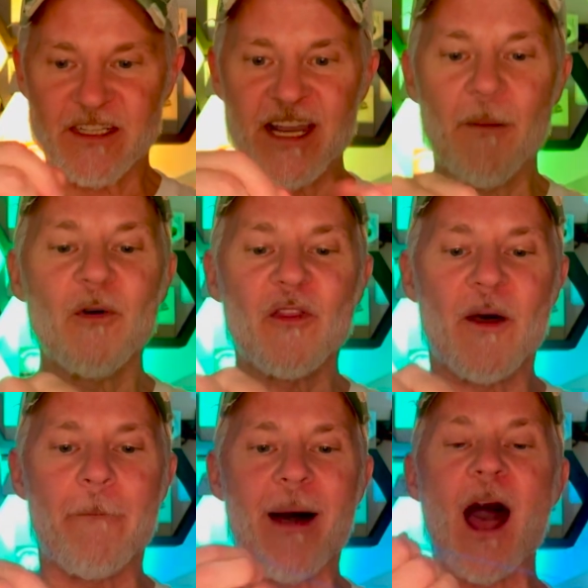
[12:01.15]
double
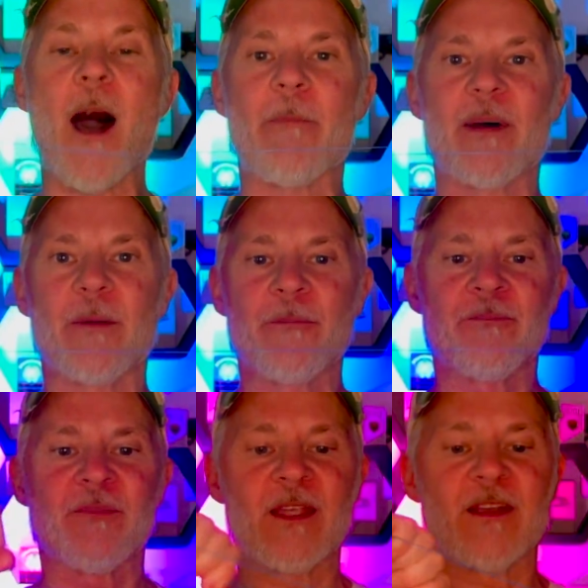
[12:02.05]
them up
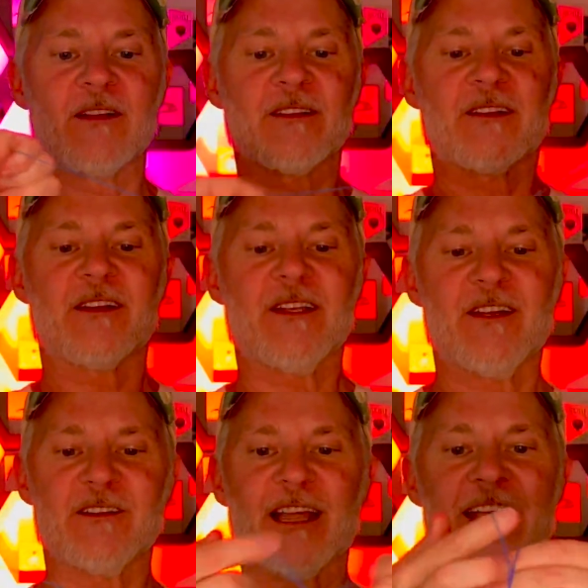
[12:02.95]

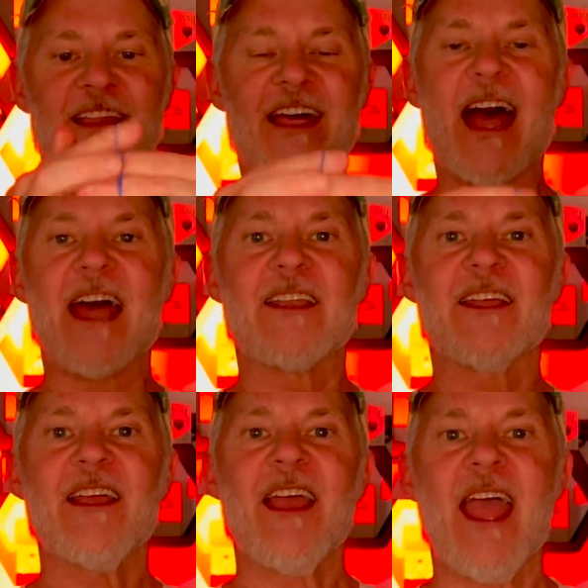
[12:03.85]
like that.
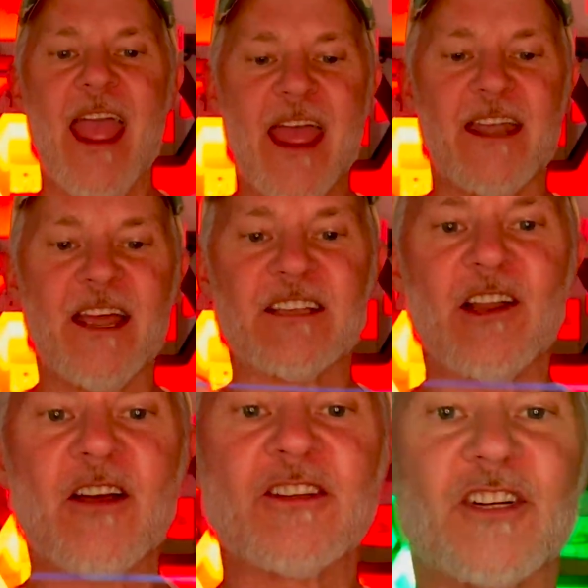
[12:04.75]
And as
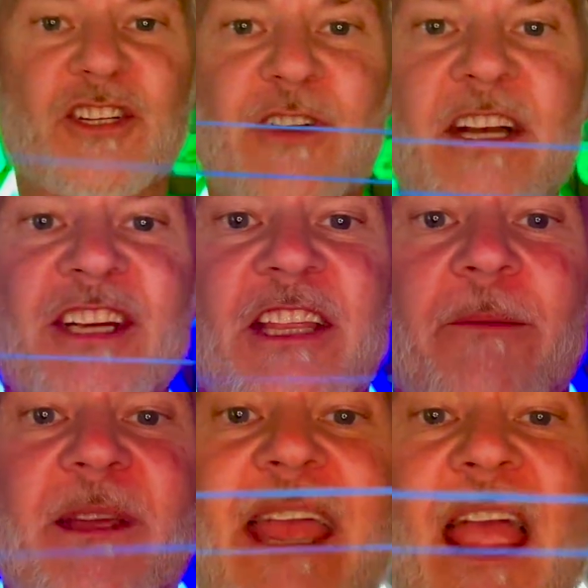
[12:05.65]
long as you're stretching them,
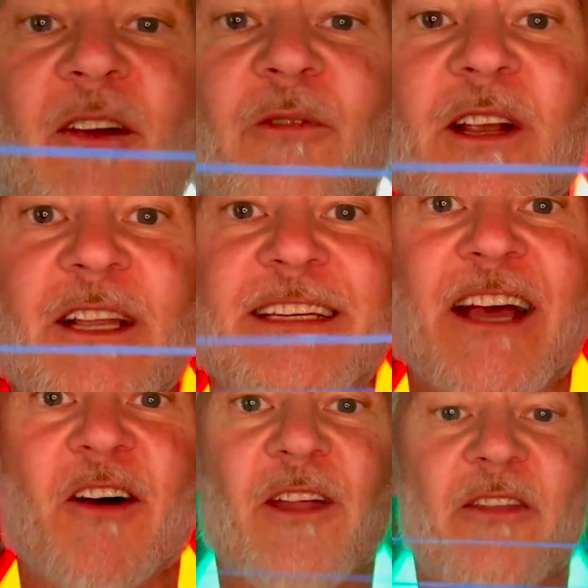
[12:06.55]
you can't really
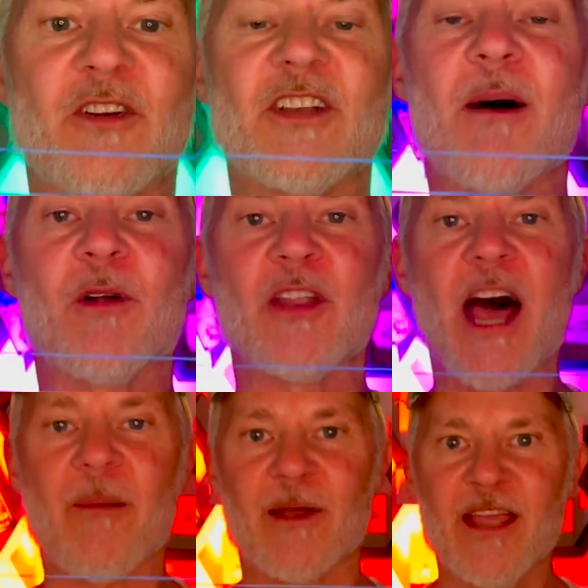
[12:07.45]
tell that they're doubled
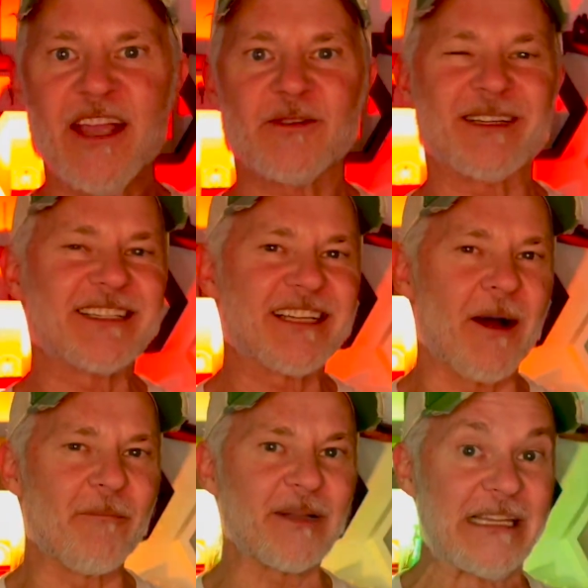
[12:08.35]
up. So it
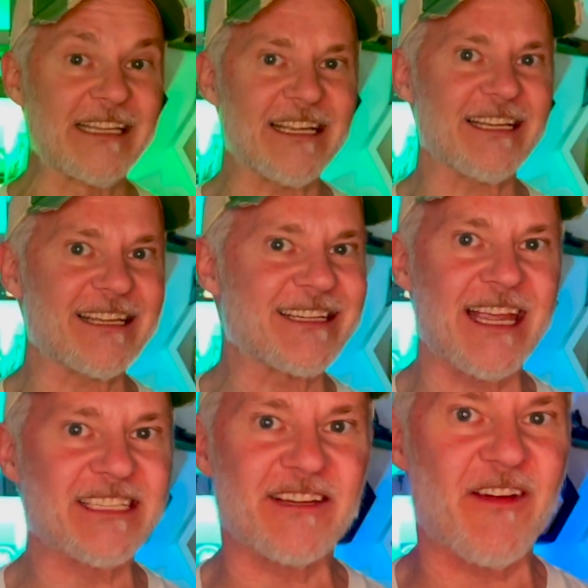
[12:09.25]
completely
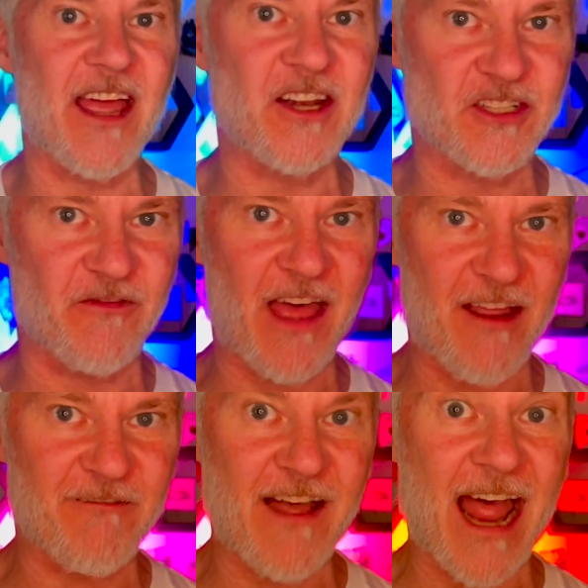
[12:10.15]
takes advantage of that
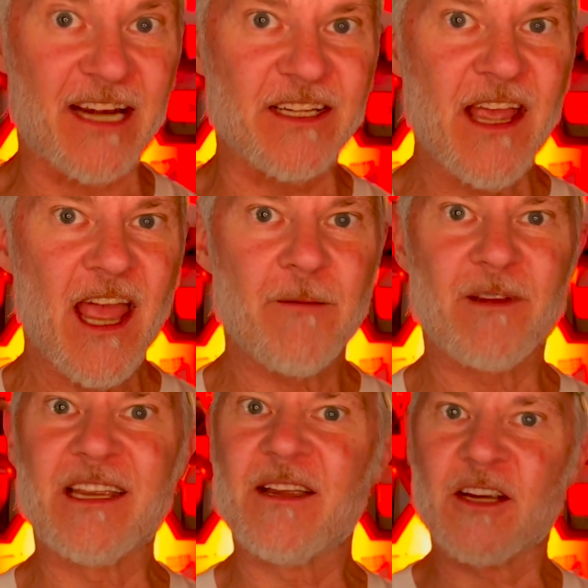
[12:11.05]
fact and
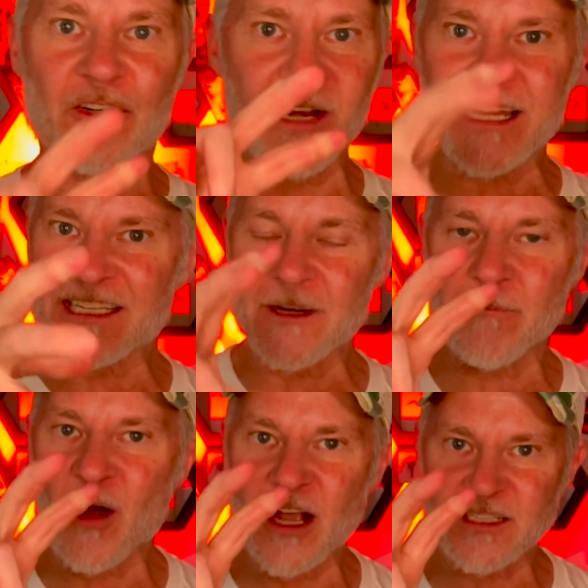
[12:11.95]
creates an
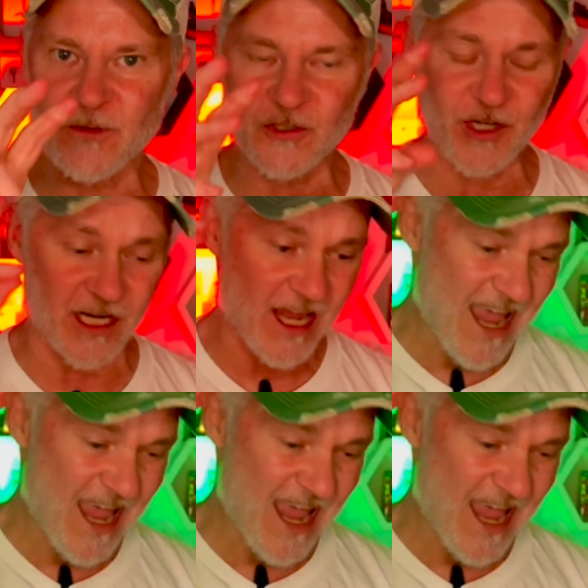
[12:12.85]
impossible trick.